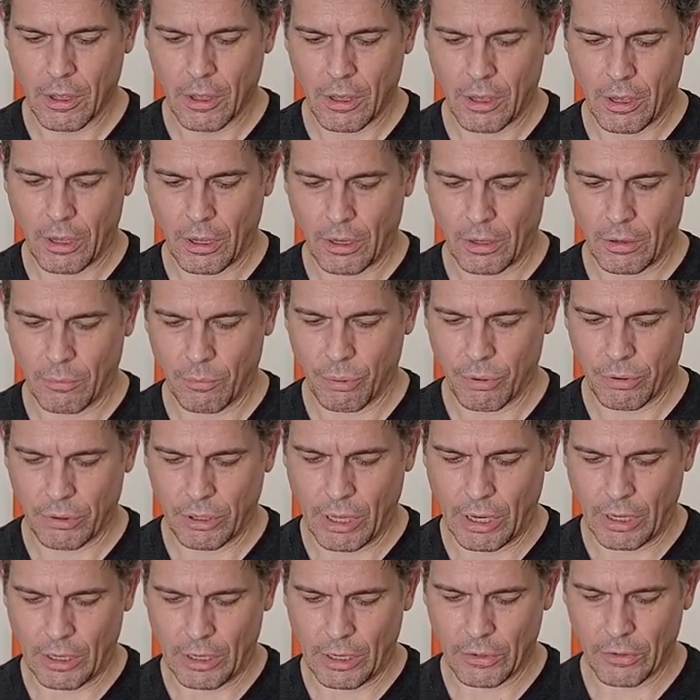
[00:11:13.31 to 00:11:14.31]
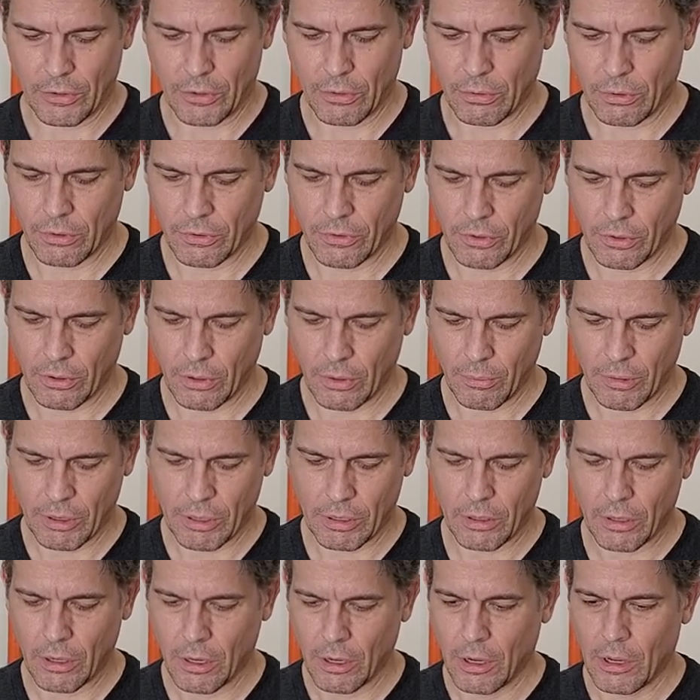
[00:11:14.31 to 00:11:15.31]
and put that next to it. So, I
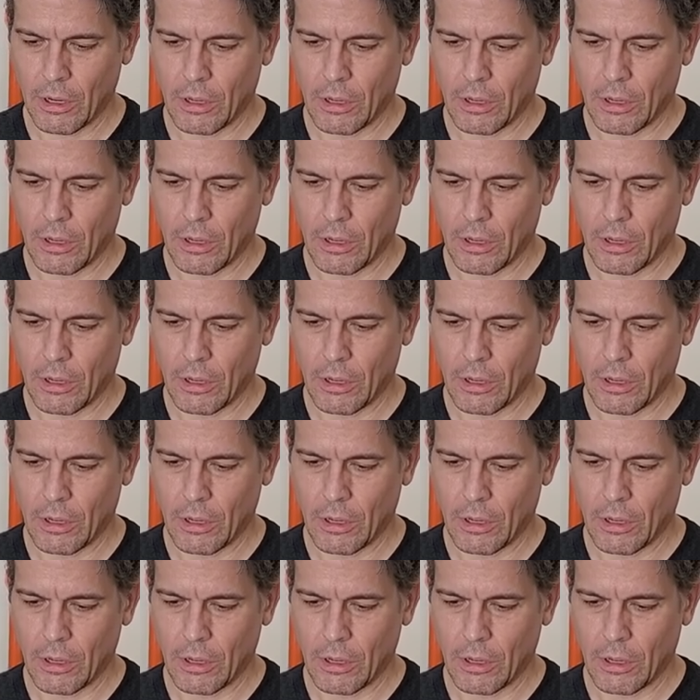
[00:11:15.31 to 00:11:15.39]
mean,